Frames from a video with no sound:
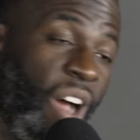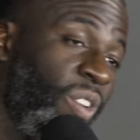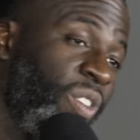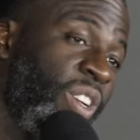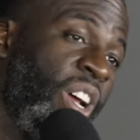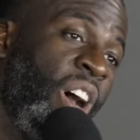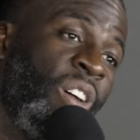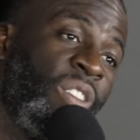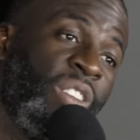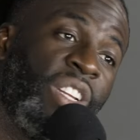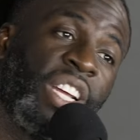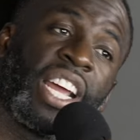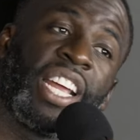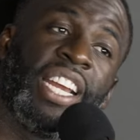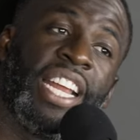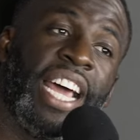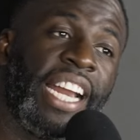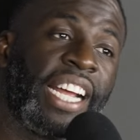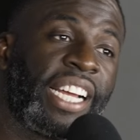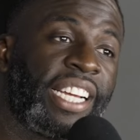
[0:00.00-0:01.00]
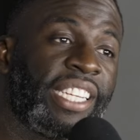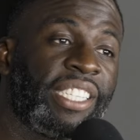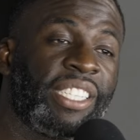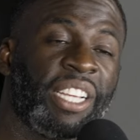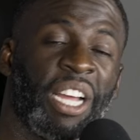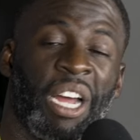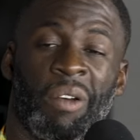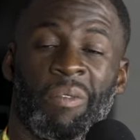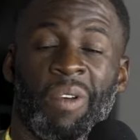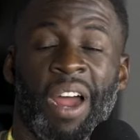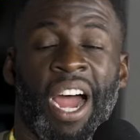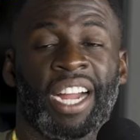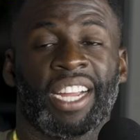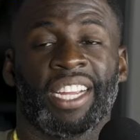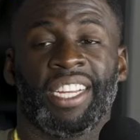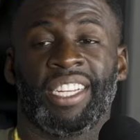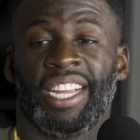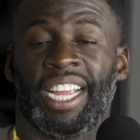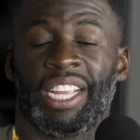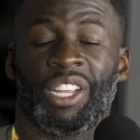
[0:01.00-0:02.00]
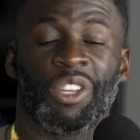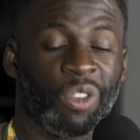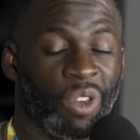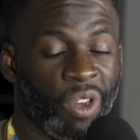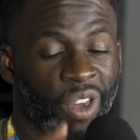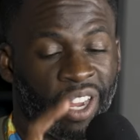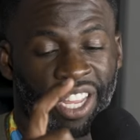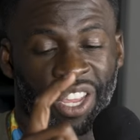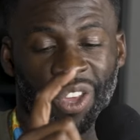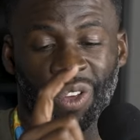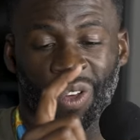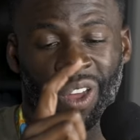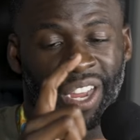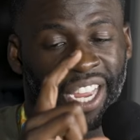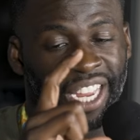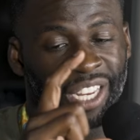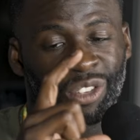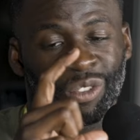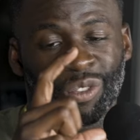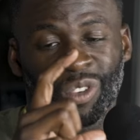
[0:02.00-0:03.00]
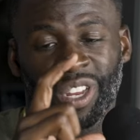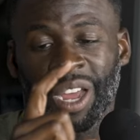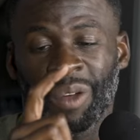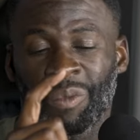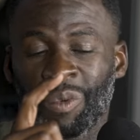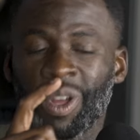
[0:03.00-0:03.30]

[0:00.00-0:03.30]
don't know. The Connecticut Sun rocking, and you don't get through your